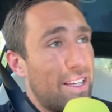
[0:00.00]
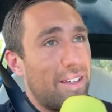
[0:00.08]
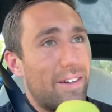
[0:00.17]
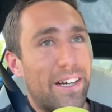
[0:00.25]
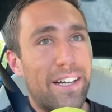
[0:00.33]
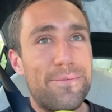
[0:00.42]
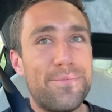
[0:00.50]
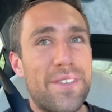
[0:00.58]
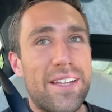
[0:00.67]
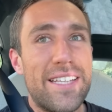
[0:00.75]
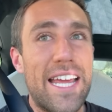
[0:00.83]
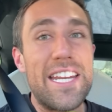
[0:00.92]
Well,
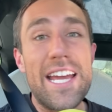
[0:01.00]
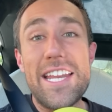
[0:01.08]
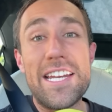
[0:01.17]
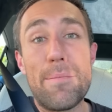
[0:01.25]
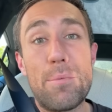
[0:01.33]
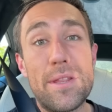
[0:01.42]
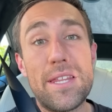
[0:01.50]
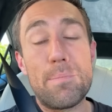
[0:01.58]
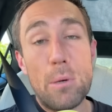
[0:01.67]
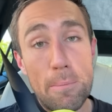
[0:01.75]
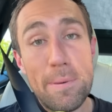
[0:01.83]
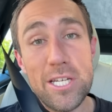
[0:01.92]
then you end up with a
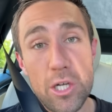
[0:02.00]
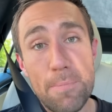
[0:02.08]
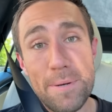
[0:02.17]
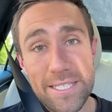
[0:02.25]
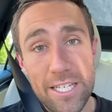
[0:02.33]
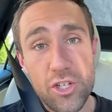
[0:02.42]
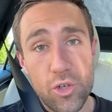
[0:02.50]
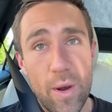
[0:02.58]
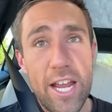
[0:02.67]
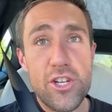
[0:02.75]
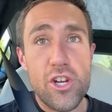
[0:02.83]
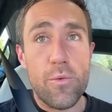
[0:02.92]
poopy doopy
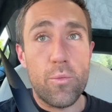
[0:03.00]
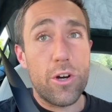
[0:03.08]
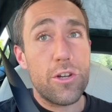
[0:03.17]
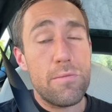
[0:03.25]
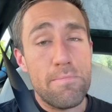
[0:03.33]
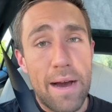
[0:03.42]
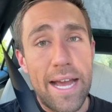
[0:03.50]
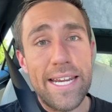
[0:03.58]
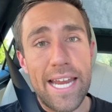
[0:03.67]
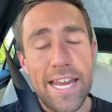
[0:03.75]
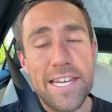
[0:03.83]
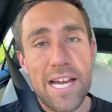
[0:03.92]
situation where you might
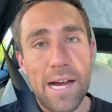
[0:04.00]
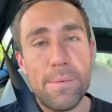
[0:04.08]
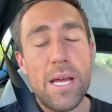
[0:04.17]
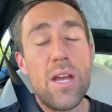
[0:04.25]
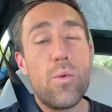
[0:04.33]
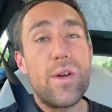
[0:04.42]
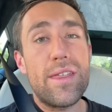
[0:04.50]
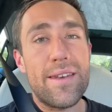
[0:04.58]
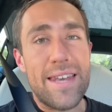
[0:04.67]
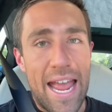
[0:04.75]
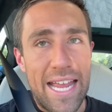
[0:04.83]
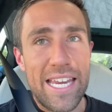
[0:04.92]
end up with
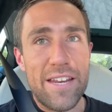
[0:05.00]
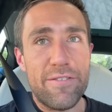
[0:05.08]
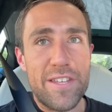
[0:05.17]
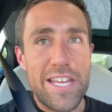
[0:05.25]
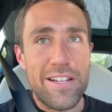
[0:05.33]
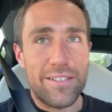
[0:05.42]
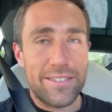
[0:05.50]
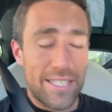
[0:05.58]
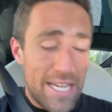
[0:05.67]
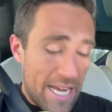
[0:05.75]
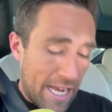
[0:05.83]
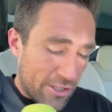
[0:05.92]
negative yields.
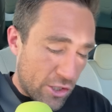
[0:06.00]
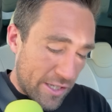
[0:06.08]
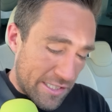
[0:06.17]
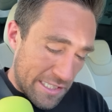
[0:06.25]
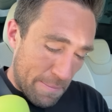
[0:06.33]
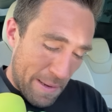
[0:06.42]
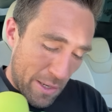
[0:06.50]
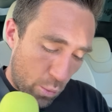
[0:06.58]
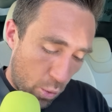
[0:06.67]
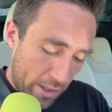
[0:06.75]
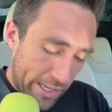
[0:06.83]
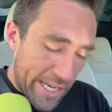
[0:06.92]
And so this is a big
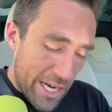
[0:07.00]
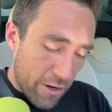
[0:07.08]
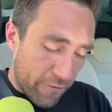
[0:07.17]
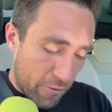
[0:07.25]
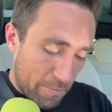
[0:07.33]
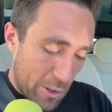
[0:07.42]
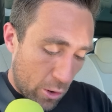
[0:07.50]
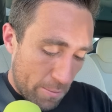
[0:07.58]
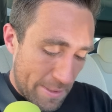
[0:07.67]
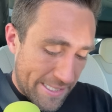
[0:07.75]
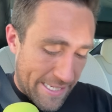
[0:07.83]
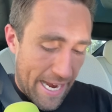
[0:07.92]
warning here from
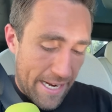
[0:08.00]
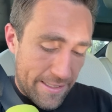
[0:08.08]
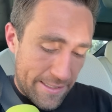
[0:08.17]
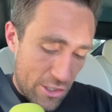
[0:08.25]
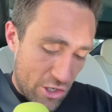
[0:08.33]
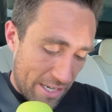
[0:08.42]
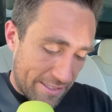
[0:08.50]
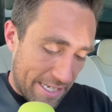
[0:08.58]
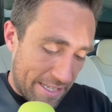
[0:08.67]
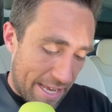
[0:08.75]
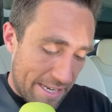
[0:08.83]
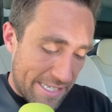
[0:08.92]
Goldman Sachs suggesting
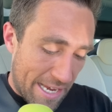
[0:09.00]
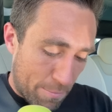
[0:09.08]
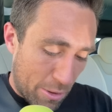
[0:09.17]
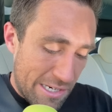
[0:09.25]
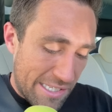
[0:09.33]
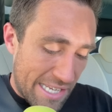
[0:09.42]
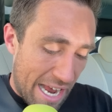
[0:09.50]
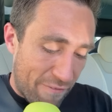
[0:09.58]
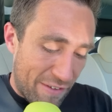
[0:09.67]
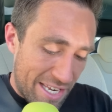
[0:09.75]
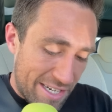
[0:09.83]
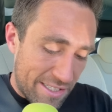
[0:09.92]
that temporary staff
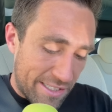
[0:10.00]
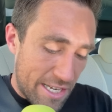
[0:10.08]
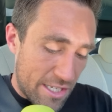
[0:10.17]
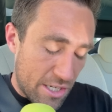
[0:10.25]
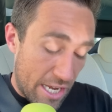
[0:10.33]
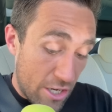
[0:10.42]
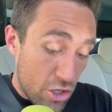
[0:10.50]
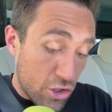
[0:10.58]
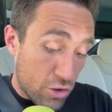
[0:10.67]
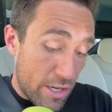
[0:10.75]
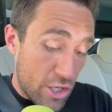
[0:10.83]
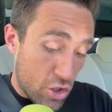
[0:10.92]
industry,
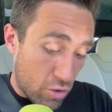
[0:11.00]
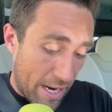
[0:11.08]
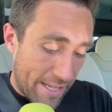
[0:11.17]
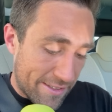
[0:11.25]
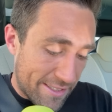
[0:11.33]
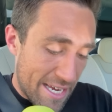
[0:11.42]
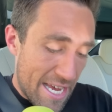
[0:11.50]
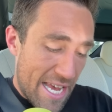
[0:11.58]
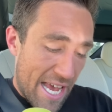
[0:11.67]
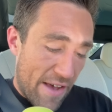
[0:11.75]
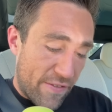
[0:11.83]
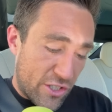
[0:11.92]
industry trends
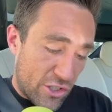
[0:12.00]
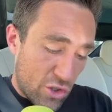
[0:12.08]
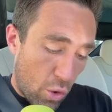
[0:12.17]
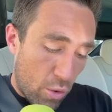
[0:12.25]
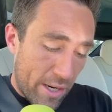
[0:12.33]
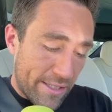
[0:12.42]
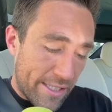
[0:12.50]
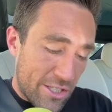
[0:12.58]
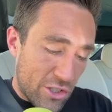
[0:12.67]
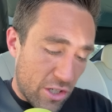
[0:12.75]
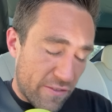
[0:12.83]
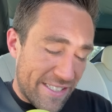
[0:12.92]
have historically
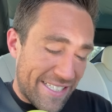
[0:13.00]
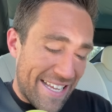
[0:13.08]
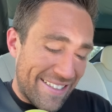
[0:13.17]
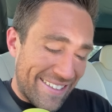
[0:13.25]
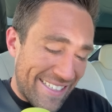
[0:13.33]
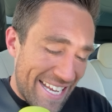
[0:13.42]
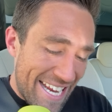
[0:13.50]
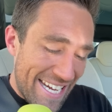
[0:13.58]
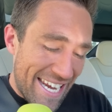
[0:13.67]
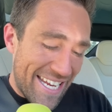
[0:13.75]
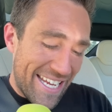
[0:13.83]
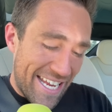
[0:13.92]
served as a
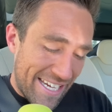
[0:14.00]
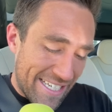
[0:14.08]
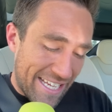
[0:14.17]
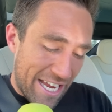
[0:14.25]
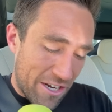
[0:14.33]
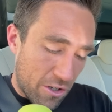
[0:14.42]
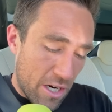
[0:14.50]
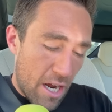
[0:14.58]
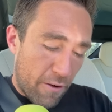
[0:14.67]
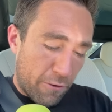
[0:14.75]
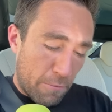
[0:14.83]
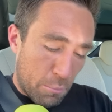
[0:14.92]
leading indicator
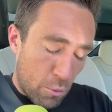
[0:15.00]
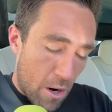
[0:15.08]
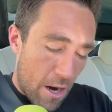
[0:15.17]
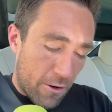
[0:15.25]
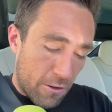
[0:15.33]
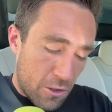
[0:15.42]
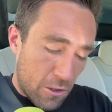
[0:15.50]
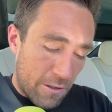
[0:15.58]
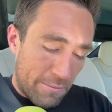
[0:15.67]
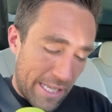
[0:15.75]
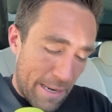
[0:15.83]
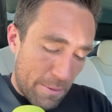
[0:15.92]
for broader term
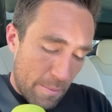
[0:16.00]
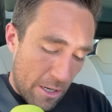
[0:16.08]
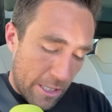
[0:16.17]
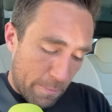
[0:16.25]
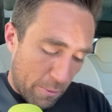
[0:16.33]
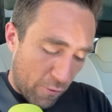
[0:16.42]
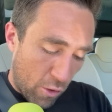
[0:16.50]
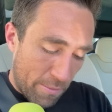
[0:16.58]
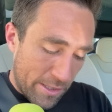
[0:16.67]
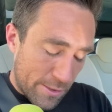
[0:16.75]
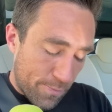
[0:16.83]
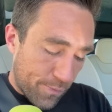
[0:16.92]
labor market
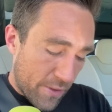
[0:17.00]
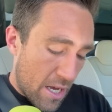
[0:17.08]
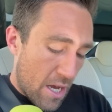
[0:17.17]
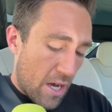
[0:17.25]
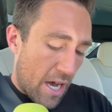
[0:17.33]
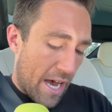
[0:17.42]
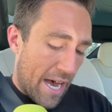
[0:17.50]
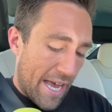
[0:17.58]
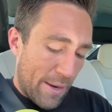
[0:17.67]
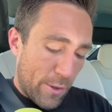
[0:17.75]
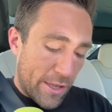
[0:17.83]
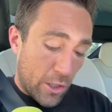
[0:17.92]
performance. Uh,
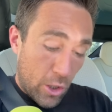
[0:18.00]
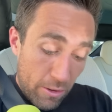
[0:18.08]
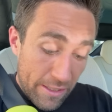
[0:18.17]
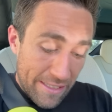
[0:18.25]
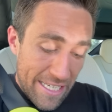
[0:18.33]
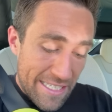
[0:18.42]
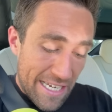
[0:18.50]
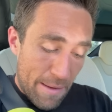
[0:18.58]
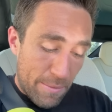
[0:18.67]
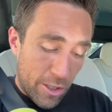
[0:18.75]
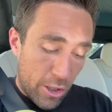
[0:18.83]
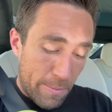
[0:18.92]
with the current lead time a
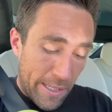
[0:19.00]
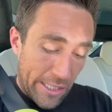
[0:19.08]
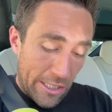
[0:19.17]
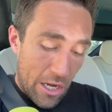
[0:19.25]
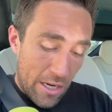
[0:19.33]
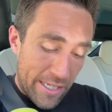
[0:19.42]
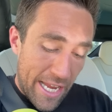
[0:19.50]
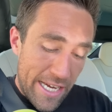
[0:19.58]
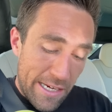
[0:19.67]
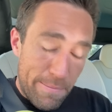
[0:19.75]
little bit elongated